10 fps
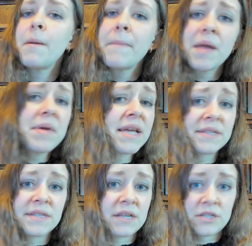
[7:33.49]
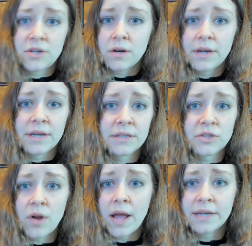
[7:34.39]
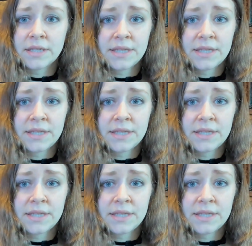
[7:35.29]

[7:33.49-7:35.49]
Maybe his sister is trying to